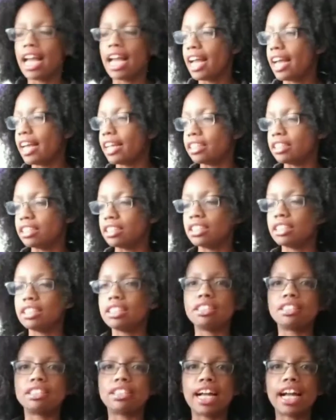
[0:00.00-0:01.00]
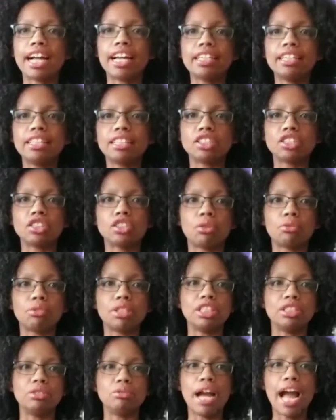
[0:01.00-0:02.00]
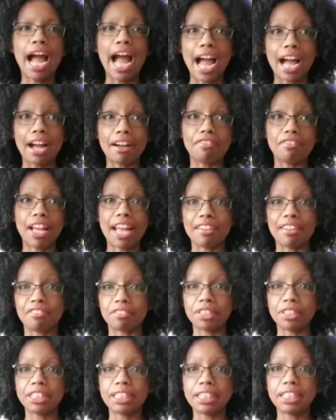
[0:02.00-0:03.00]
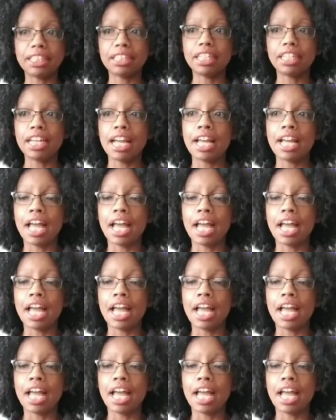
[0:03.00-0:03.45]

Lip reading: and that is so that you have everything,